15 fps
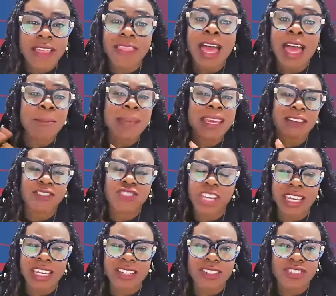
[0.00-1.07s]
That may have
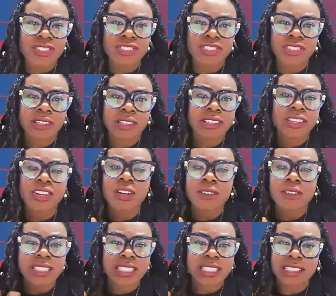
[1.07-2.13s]
changed,
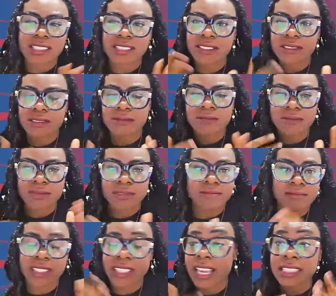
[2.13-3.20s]
since
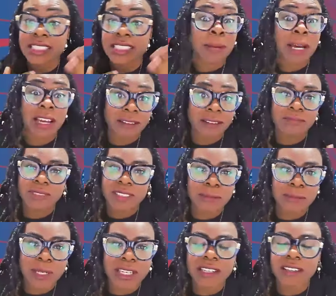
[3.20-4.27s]
the last time I
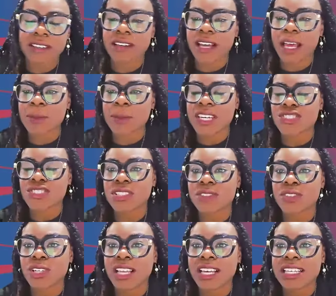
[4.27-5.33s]
submitted
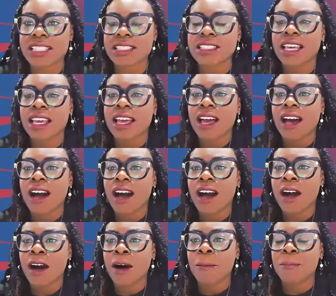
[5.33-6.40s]
applications for clients,
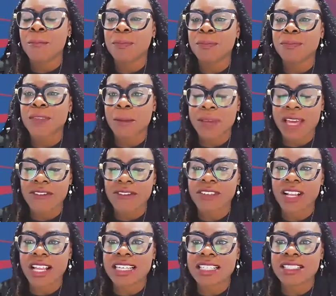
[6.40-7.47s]
on behalf
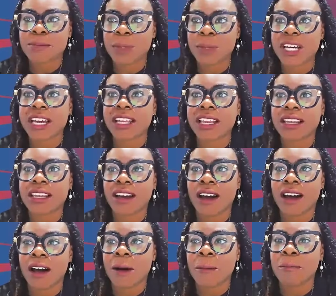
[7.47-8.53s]
of clients, but,
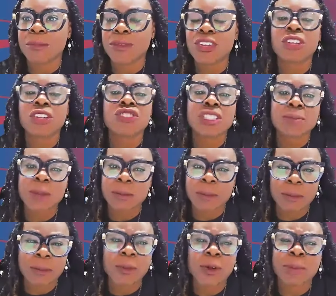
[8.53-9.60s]
just
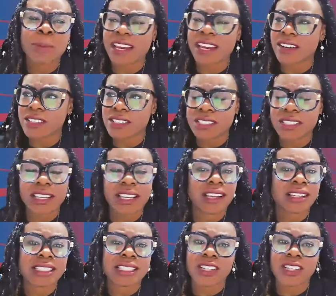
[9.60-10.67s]
be prepared to
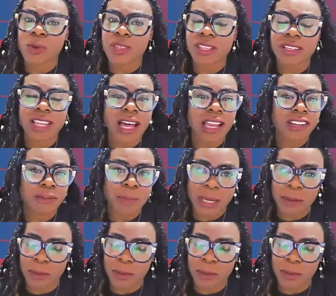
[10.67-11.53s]
deal with a lot of